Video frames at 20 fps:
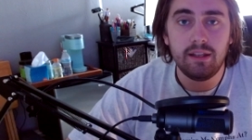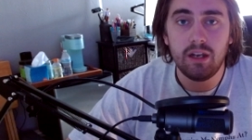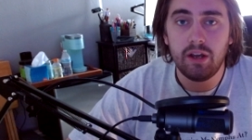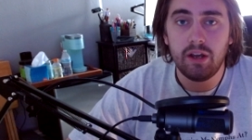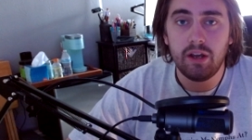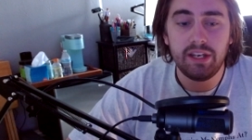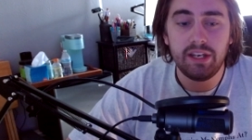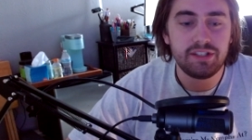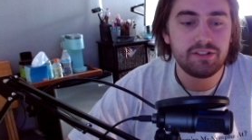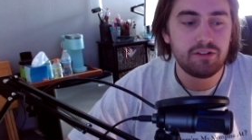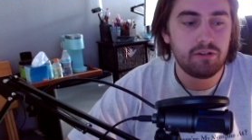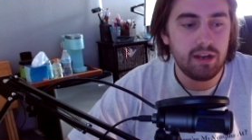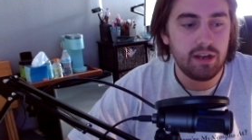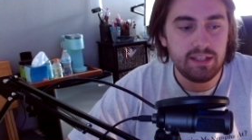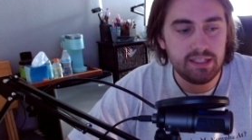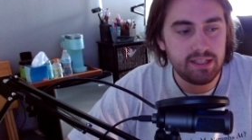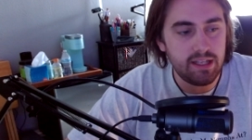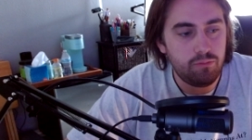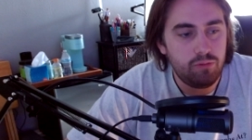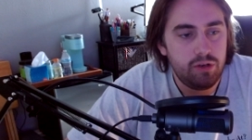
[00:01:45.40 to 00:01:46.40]
know, and it's
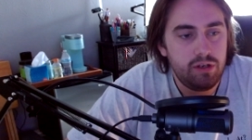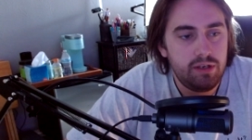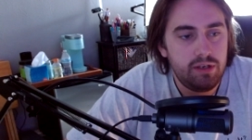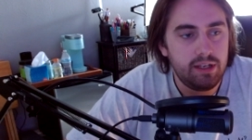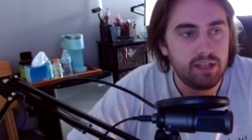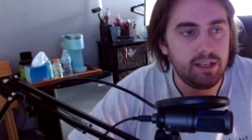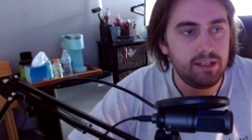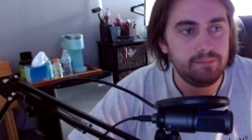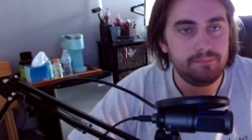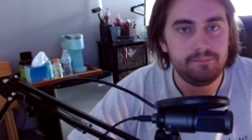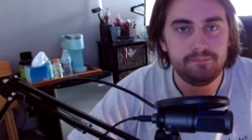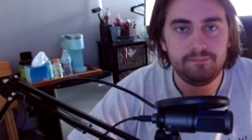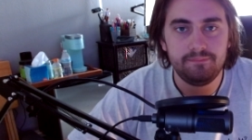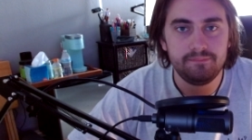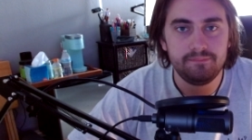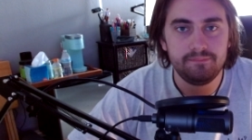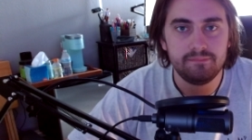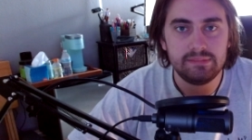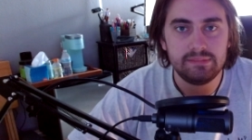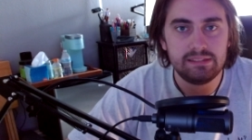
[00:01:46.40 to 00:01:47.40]
crazy they wouldn't uh
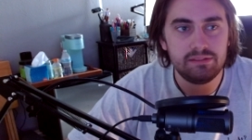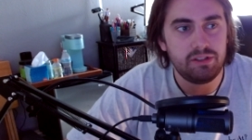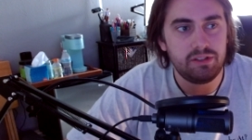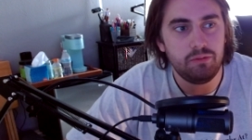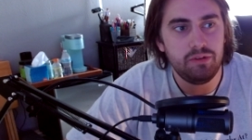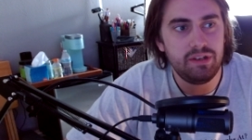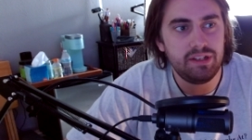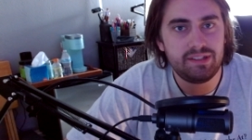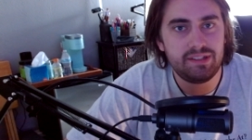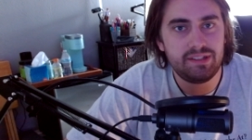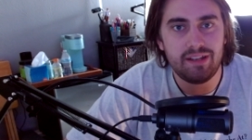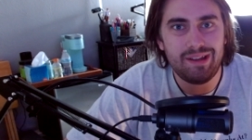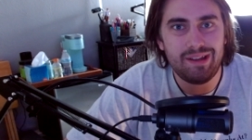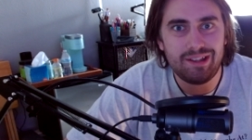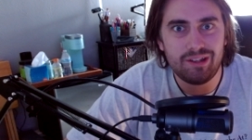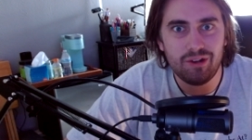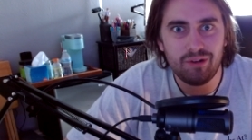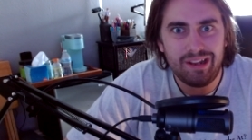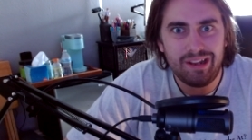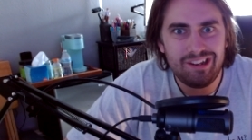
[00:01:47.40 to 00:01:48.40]
they wouldn't accept my
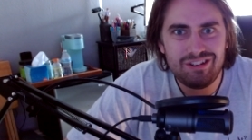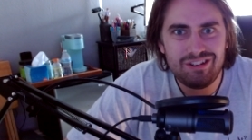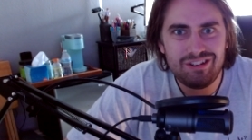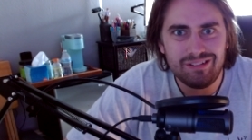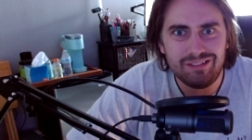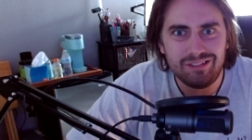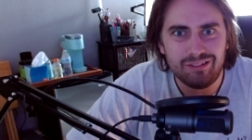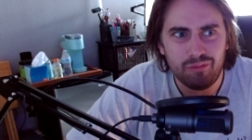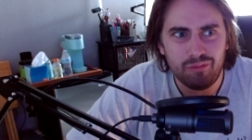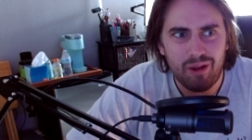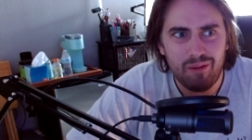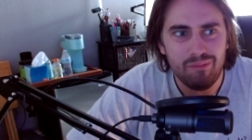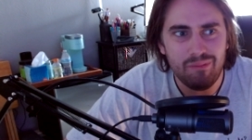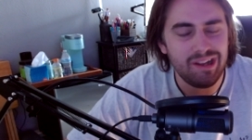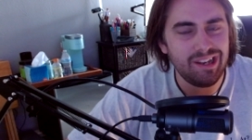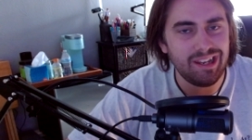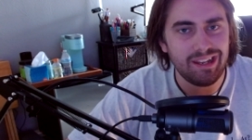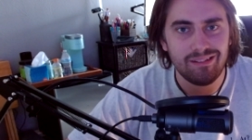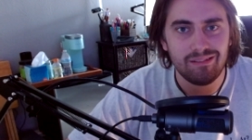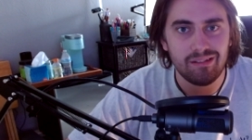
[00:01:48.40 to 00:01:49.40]
donations or my
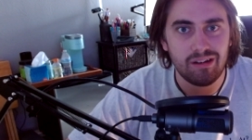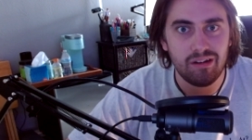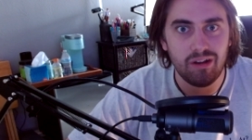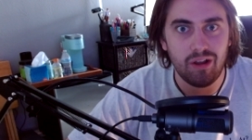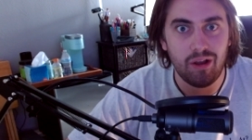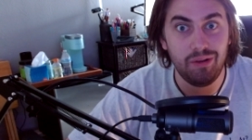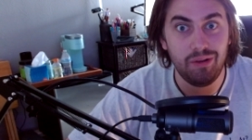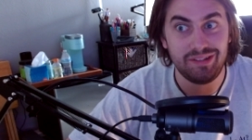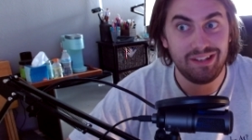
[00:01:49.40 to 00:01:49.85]
money. I don't know. I was